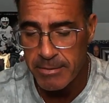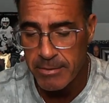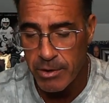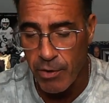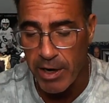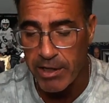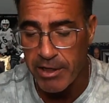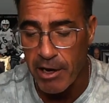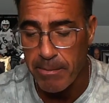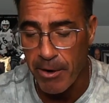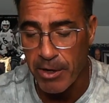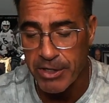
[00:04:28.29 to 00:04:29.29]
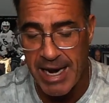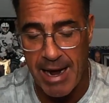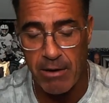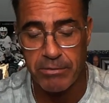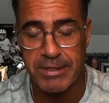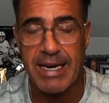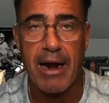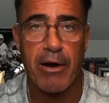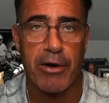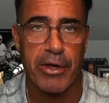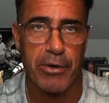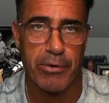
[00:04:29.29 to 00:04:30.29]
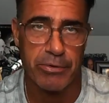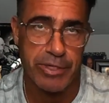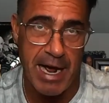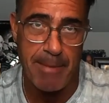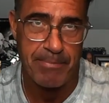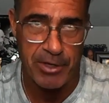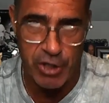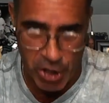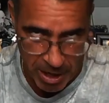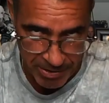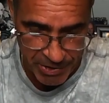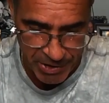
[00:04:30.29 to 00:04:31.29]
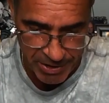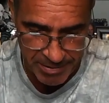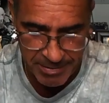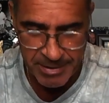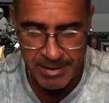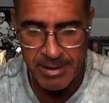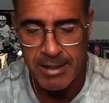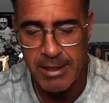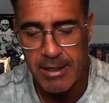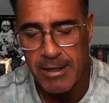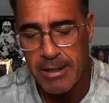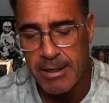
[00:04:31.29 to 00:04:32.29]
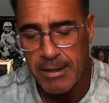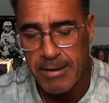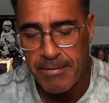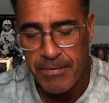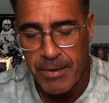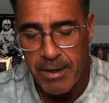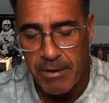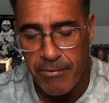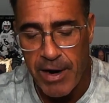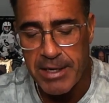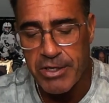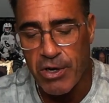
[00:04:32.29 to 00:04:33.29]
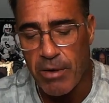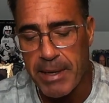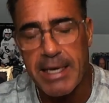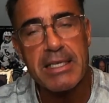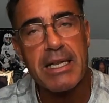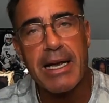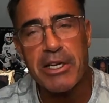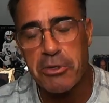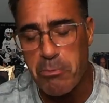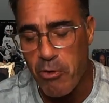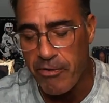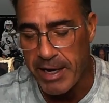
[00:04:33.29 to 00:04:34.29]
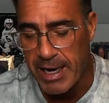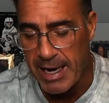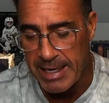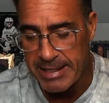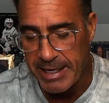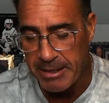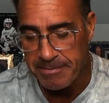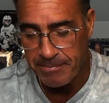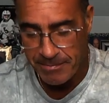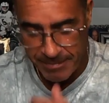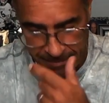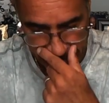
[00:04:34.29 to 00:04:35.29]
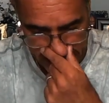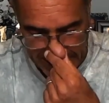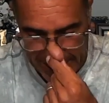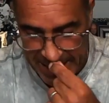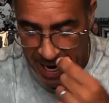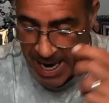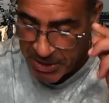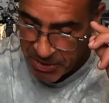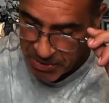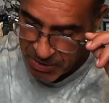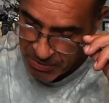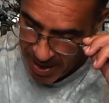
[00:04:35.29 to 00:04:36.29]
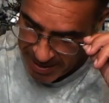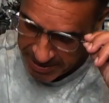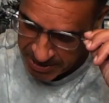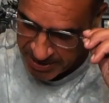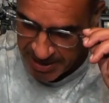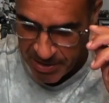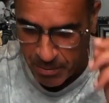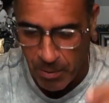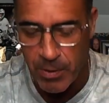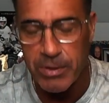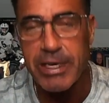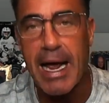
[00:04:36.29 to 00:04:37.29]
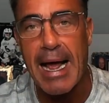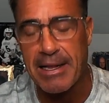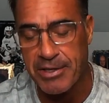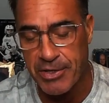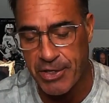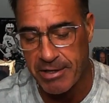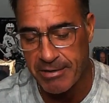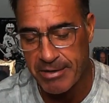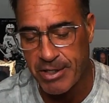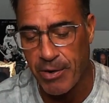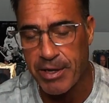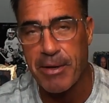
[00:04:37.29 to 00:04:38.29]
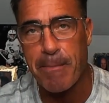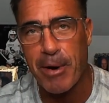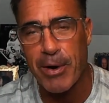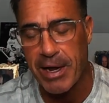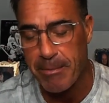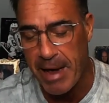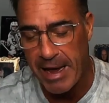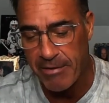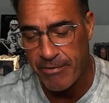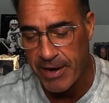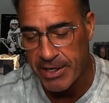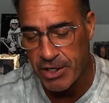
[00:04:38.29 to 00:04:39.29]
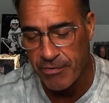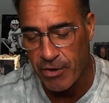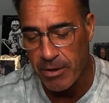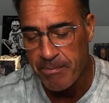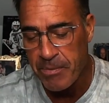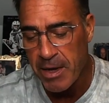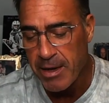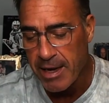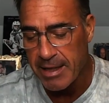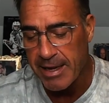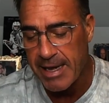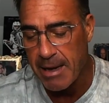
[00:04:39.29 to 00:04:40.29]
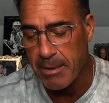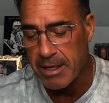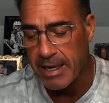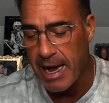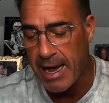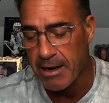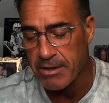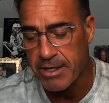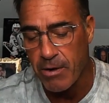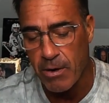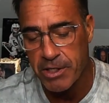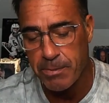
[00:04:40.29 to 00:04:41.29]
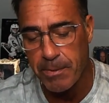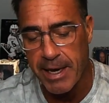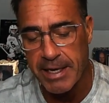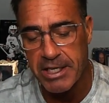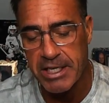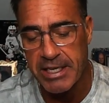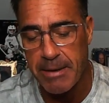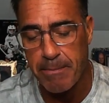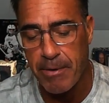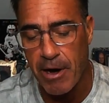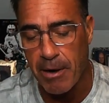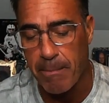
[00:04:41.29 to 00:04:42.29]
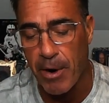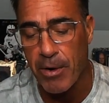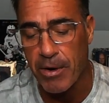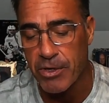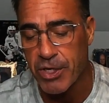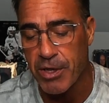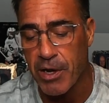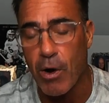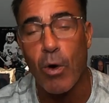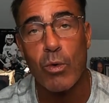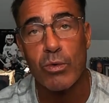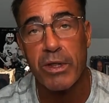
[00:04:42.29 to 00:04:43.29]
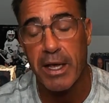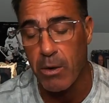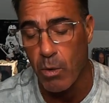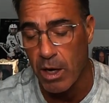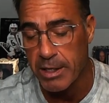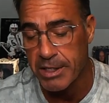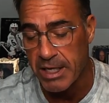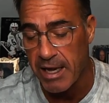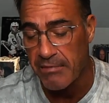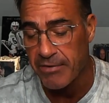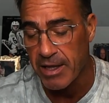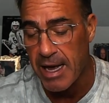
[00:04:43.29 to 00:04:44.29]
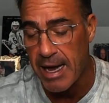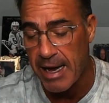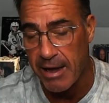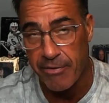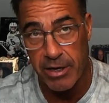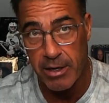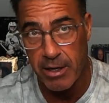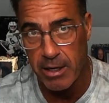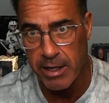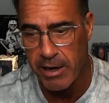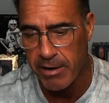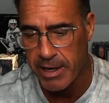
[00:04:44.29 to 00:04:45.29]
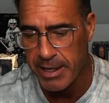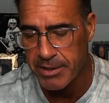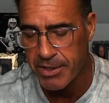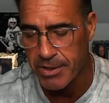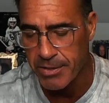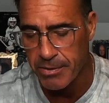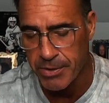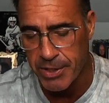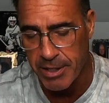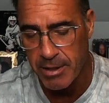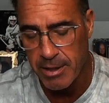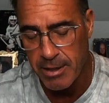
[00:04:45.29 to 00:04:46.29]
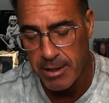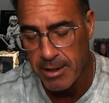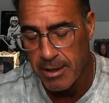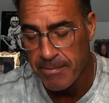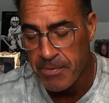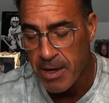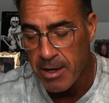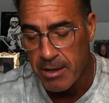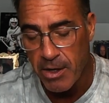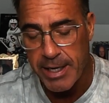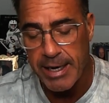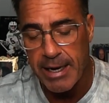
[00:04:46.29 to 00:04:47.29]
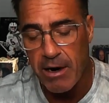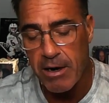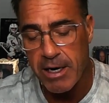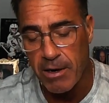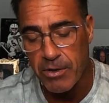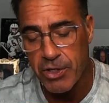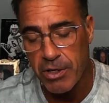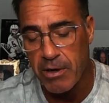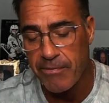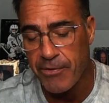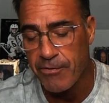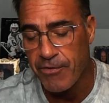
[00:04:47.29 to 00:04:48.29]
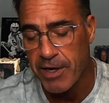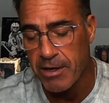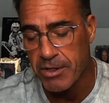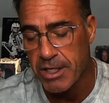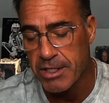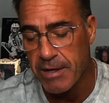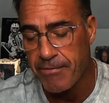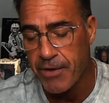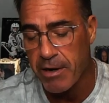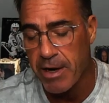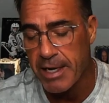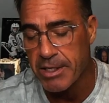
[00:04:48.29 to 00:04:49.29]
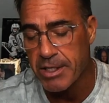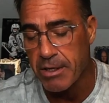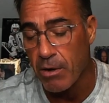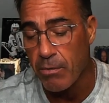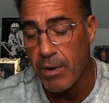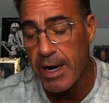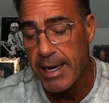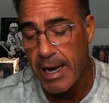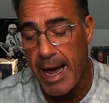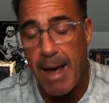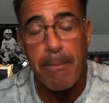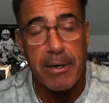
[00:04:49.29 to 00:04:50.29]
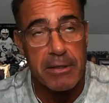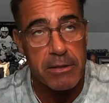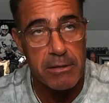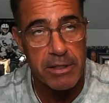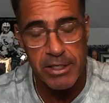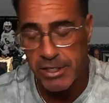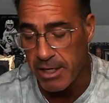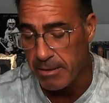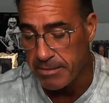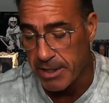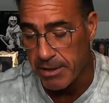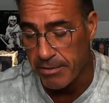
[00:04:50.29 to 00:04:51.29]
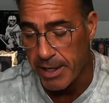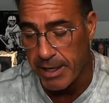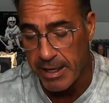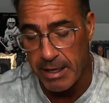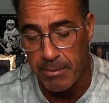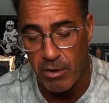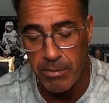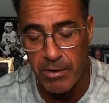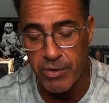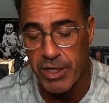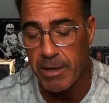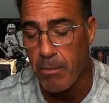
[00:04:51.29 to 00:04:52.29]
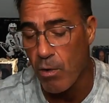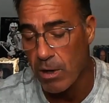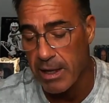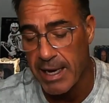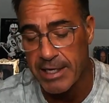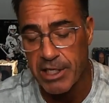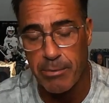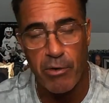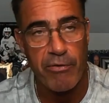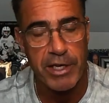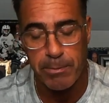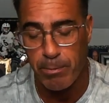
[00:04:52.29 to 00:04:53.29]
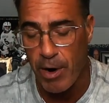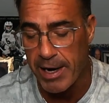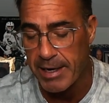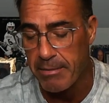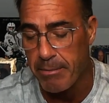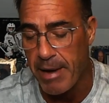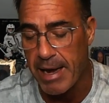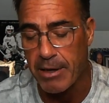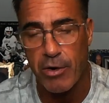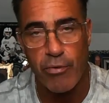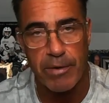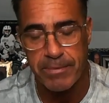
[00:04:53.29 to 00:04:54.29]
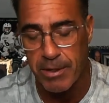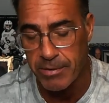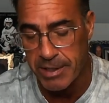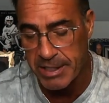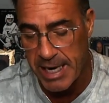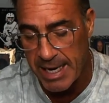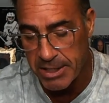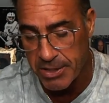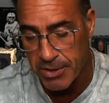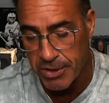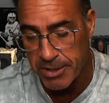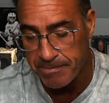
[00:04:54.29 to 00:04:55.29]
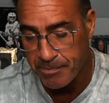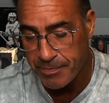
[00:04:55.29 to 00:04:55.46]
Greta Thunberg's How Dare You top the charts. Friend told me his latest movie idea. A disaster strikes and the world ends during the Burning Man festival. And the chemically addled cosplaying steampunk burners are the only ones left alive. Hilarity ensues. Looking at our culture, it often feels as if there has already happened to some degree. Emo music, moralizing movies, pregnant men, crypto disasters.